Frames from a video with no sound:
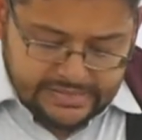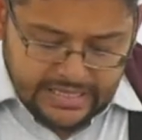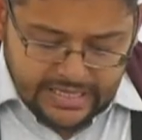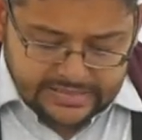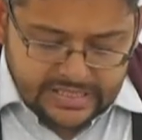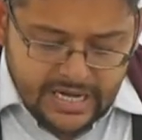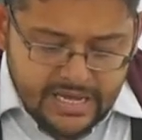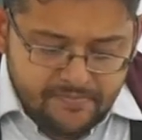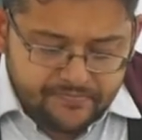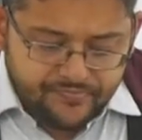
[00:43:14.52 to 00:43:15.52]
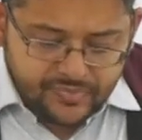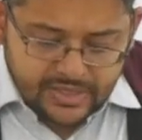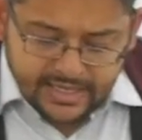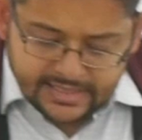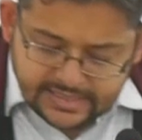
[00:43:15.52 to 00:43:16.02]
lastly,
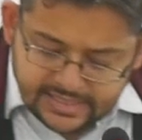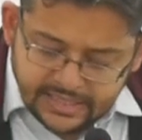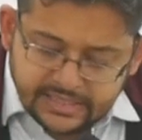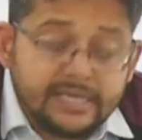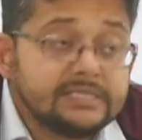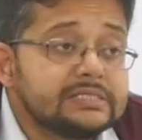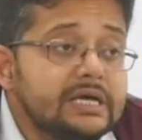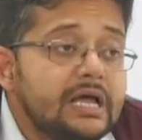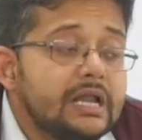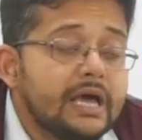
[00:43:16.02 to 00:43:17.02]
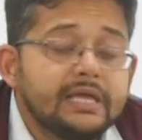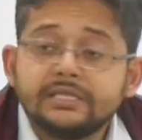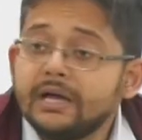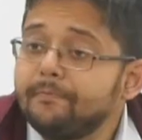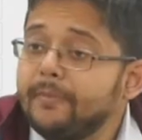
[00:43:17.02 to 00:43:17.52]
there are certain things
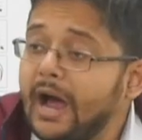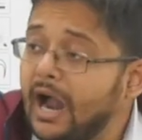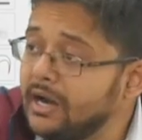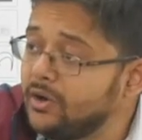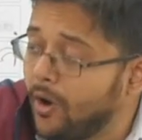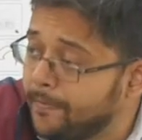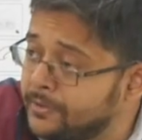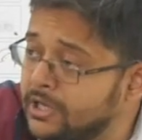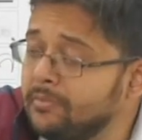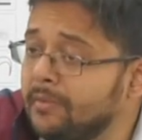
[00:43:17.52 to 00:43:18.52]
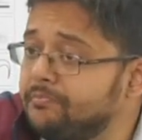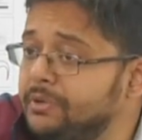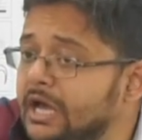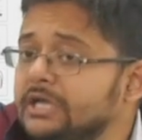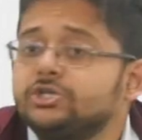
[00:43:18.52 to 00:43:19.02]
like the optimum
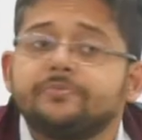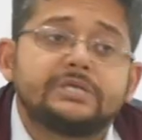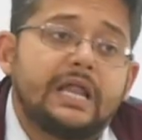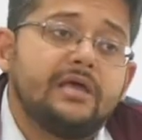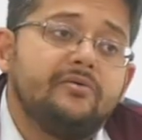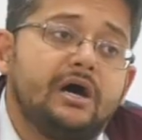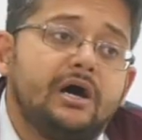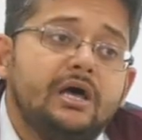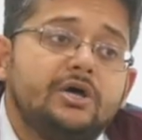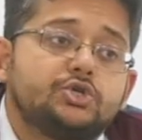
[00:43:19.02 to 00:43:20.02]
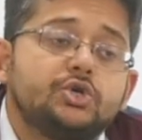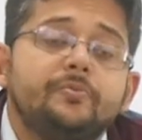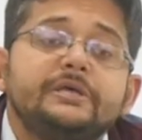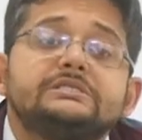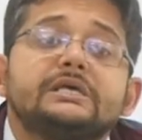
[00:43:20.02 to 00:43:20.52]
pH of saliva
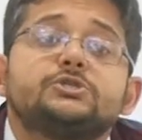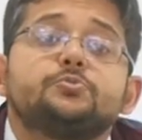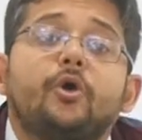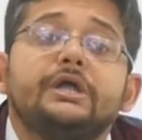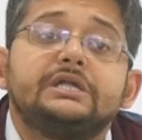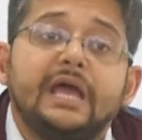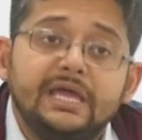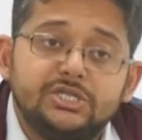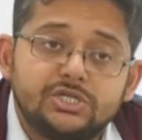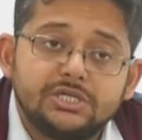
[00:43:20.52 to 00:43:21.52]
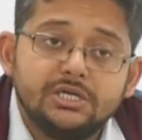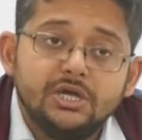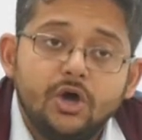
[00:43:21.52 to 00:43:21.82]
should be 6.8.